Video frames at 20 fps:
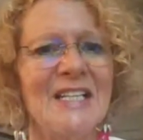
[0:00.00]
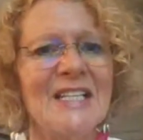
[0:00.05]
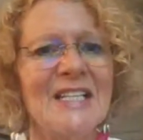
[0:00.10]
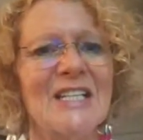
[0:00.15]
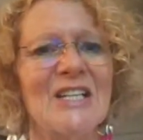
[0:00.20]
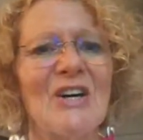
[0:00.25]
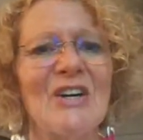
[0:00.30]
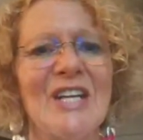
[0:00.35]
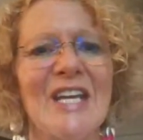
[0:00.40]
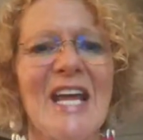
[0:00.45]

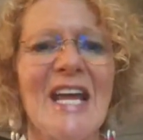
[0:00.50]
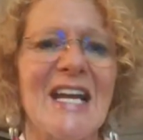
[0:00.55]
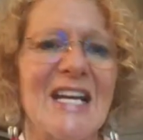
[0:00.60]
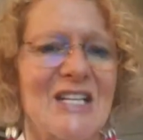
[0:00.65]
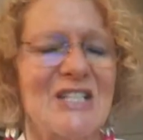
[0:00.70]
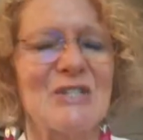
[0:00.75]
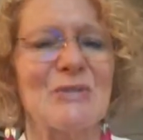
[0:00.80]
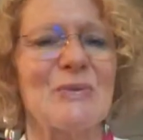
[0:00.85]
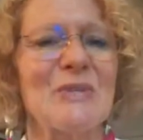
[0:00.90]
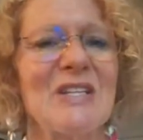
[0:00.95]

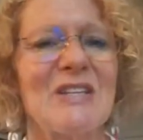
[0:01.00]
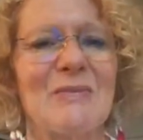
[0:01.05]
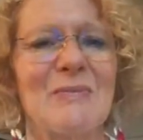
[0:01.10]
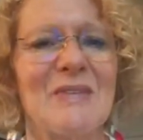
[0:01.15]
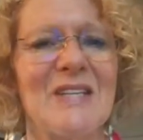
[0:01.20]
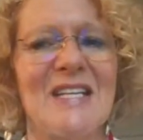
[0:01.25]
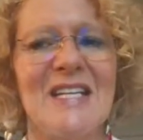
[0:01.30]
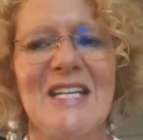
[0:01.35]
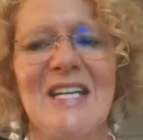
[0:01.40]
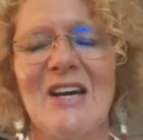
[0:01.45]
connect with
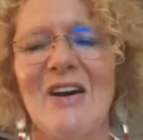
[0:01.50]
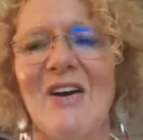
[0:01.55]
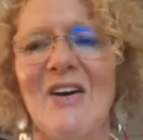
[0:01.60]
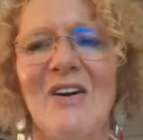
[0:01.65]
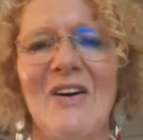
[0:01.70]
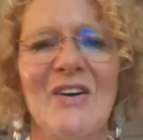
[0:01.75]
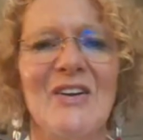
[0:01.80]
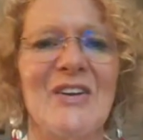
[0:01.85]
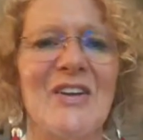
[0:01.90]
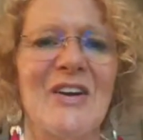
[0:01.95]
me
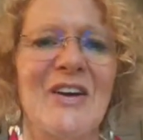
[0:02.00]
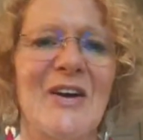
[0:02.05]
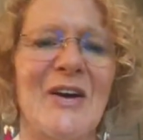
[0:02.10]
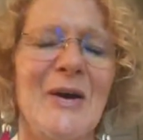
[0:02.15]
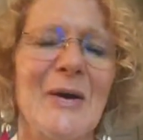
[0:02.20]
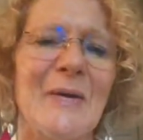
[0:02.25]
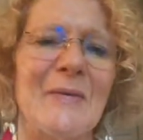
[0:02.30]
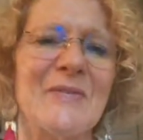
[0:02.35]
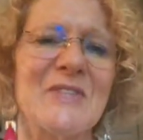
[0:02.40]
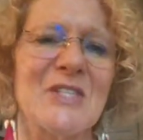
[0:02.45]

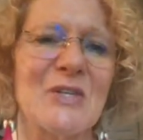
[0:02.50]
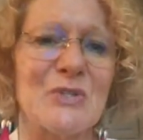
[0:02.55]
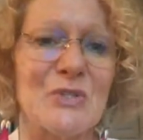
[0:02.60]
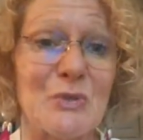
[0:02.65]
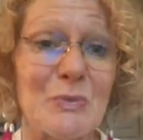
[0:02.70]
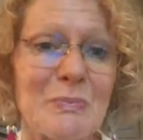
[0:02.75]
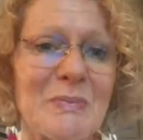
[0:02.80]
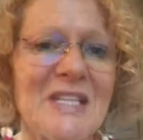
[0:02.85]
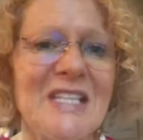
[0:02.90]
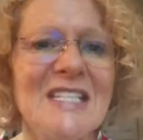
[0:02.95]
on
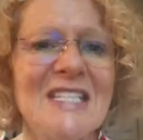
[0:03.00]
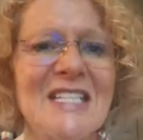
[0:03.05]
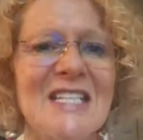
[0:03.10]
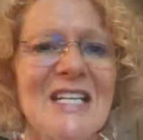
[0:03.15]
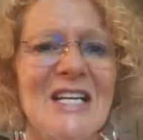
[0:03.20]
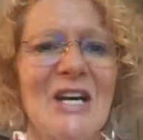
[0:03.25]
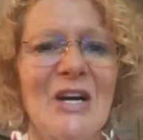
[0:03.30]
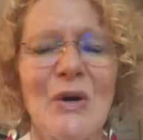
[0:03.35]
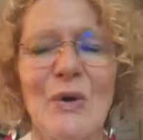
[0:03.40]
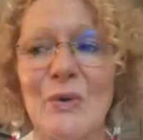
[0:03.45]
social
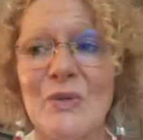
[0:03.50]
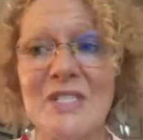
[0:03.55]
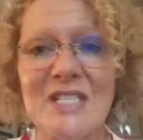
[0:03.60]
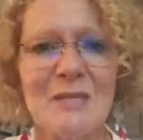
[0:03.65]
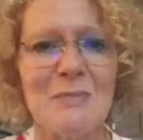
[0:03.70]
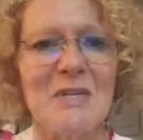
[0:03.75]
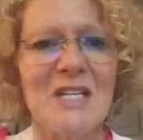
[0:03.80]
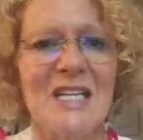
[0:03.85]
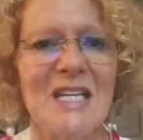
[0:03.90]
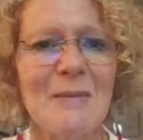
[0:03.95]
media or
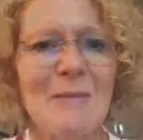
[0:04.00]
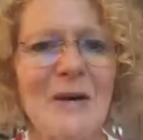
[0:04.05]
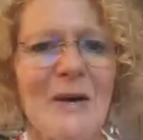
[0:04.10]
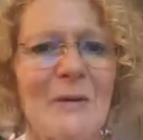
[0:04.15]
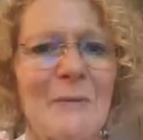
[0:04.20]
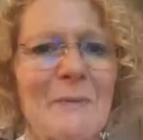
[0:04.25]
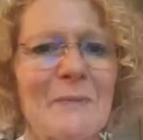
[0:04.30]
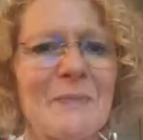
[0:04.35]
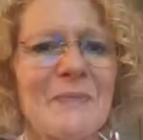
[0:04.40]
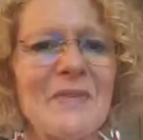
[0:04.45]
send me an
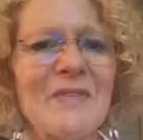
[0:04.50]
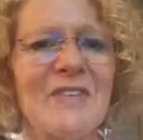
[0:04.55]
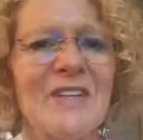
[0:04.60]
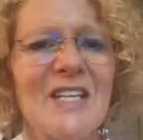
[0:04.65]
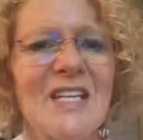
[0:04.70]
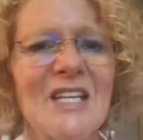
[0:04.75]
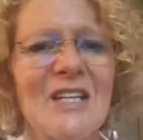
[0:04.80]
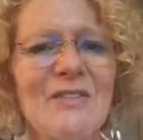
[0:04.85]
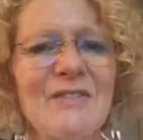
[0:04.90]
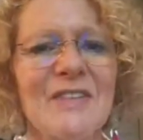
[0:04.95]
email,
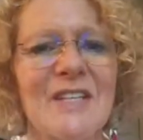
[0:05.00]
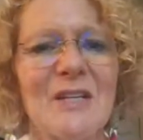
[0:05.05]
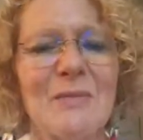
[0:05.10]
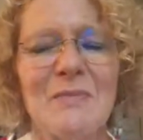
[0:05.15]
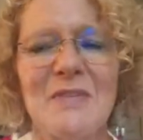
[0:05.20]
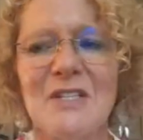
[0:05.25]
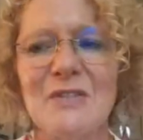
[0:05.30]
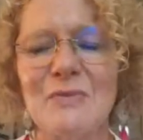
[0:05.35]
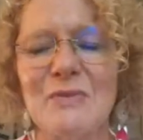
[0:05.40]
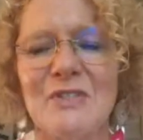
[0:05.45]

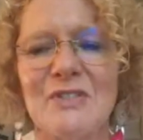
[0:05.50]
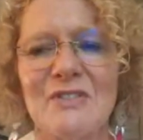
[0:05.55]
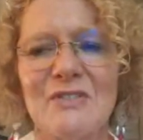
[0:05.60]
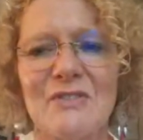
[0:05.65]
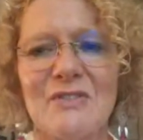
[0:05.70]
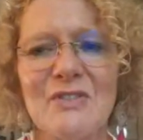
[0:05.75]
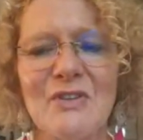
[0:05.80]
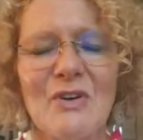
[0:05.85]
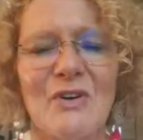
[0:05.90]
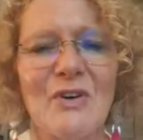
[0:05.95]

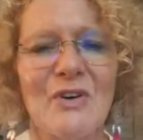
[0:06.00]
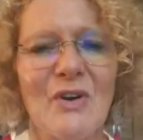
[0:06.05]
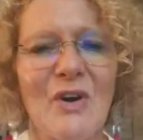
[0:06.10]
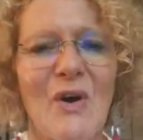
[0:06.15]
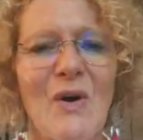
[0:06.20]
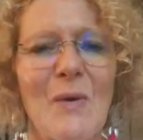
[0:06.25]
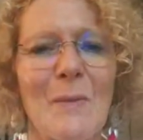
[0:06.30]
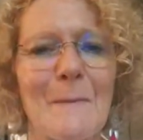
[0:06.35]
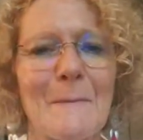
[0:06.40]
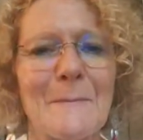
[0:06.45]

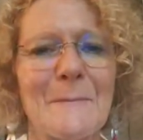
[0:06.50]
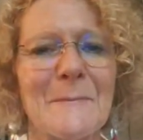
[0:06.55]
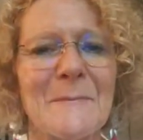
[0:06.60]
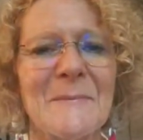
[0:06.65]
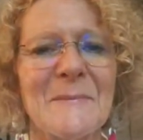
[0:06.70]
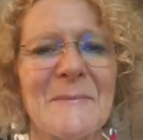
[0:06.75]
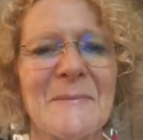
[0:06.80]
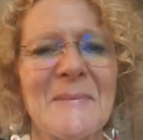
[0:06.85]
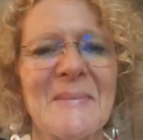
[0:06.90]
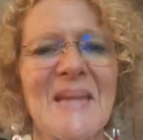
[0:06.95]
vicky@vickymidwood.com.
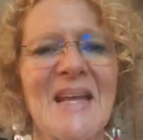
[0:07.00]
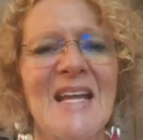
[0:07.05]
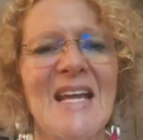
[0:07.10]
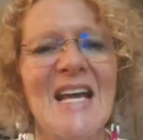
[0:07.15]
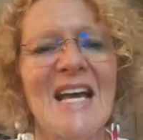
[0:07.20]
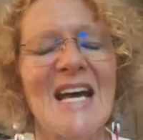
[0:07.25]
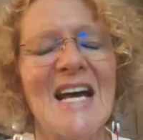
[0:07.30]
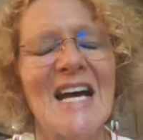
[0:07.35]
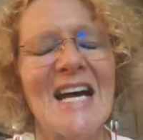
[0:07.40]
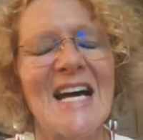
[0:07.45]

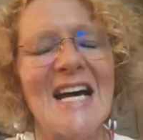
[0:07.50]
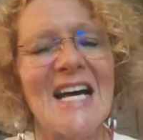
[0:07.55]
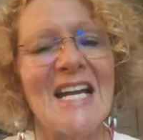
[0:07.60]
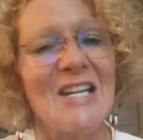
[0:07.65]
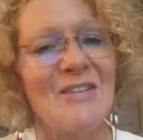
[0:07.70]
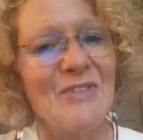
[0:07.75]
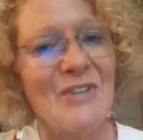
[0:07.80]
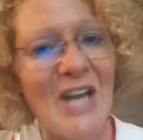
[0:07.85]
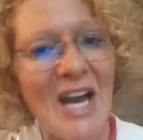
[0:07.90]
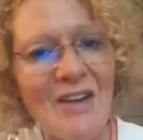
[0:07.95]
And
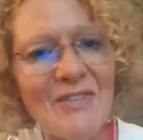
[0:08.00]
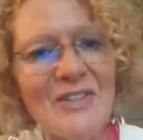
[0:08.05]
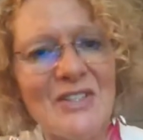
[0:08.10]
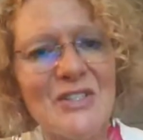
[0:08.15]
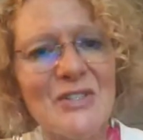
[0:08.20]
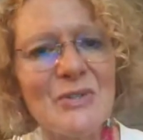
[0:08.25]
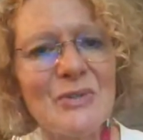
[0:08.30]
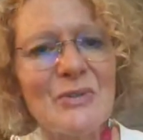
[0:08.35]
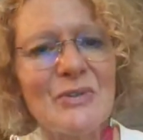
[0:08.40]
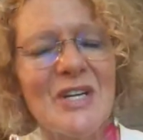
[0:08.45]
if you haven't
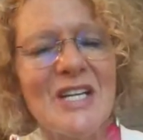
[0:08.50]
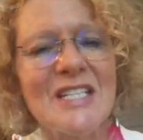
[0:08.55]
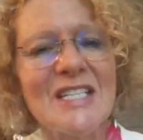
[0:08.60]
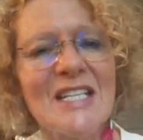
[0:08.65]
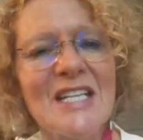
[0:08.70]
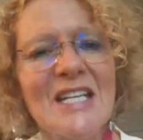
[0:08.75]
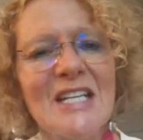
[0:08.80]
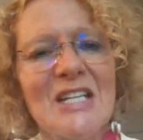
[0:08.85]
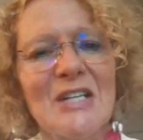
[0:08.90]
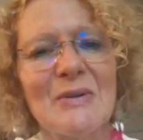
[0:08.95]
done
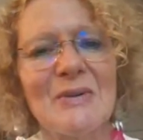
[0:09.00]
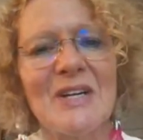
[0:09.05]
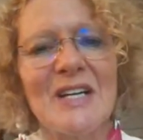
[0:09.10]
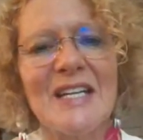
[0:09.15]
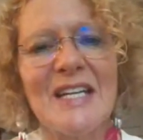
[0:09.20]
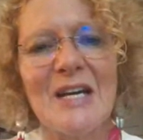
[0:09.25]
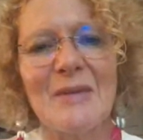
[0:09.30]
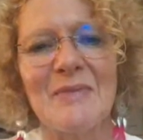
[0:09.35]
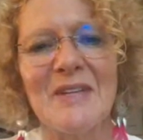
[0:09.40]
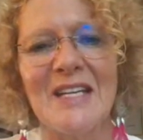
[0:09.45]
already and you are
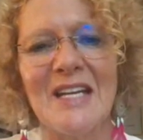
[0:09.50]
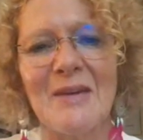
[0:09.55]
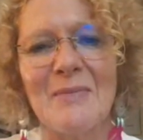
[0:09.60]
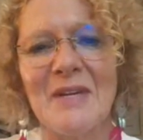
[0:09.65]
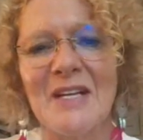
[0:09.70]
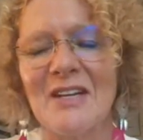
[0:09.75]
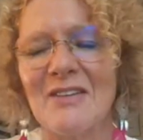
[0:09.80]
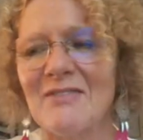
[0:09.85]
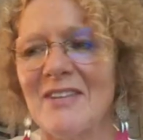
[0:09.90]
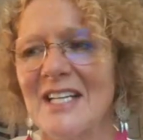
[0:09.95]
now
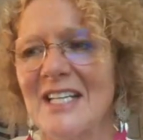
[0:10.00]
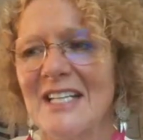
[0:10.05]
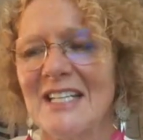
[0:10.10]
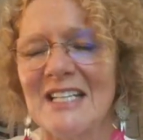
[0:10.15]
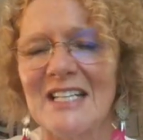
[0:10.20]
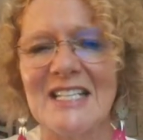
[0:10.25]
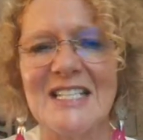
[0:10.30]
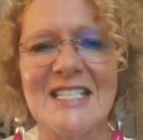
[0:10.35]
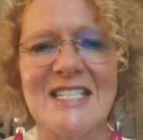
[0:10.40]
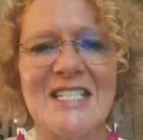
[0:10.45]
becoming a
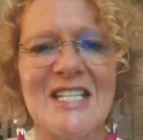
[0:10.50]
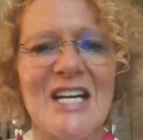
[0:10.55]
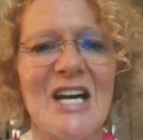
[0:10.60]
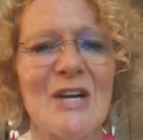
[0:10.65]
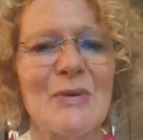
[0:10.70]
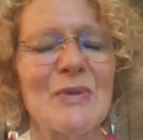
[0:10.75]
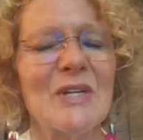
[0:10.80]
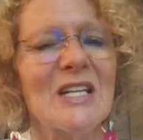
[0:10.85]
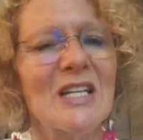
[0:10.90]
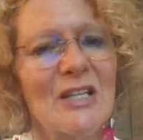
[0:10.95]
regular listener,
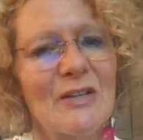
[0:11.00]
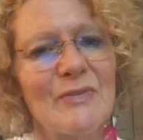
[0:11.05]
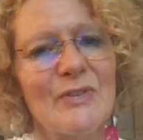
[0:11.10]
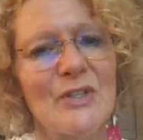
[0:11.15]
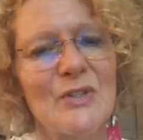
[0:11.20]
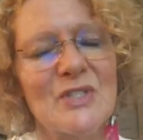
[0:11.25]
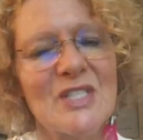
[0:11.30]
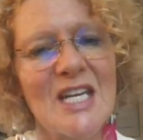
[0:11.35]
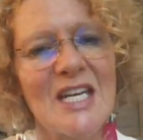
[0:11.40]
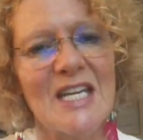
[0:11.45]
I would love
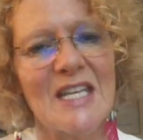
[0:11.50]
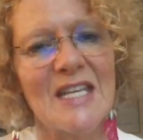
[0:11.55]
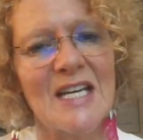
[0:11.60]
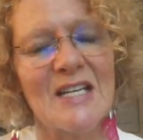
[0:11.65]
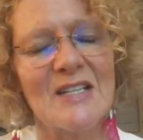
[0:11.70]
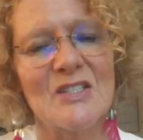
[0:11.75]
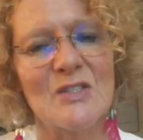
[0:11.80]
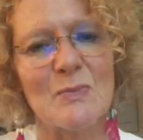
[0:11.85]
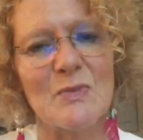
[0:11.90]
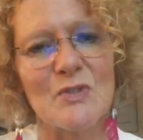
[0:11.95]
you to hit
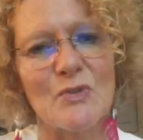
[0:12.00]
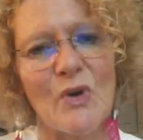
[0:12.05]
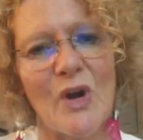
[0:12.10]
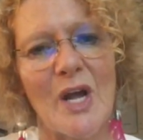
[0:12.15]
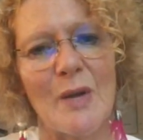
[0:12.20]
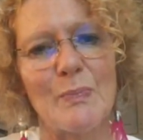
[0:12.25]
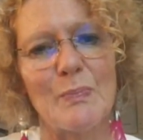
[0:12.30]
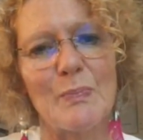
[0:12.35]
that subscribe